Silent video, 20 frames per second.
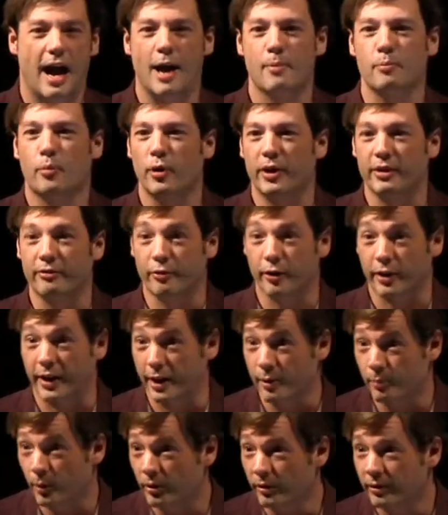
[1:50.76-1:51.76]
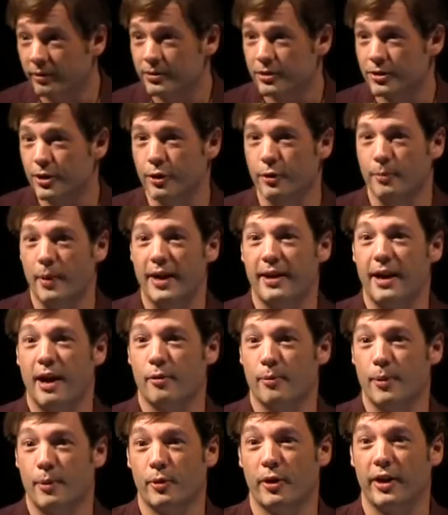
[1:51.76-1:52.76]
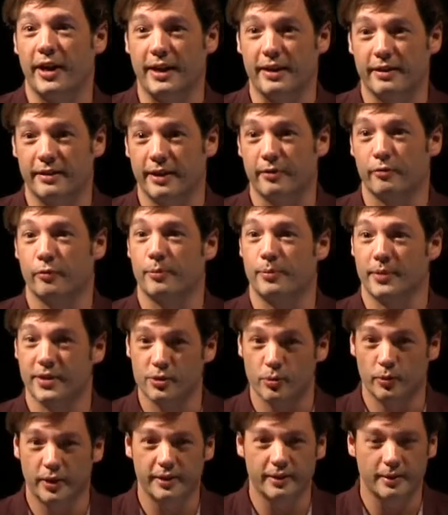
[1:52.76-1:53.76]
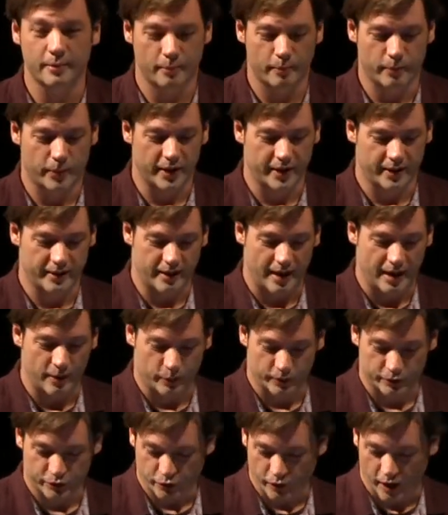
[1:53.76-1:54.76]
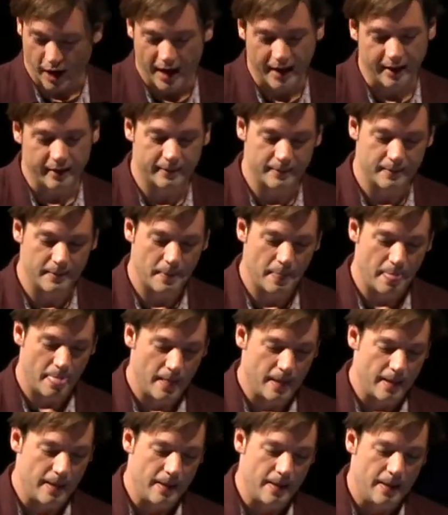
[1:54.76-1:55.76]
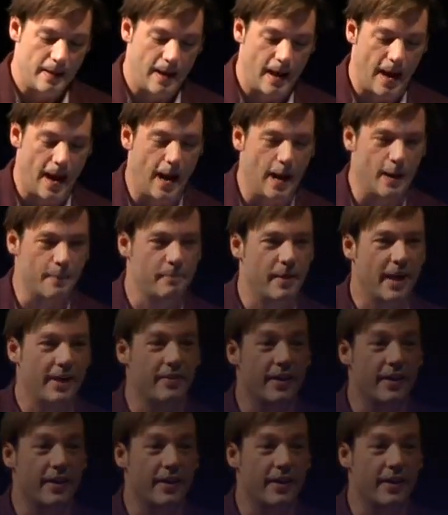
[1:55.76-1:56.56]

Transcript: I'm pretty forgettable, so you might not remember anything from this one, but I will try. Um,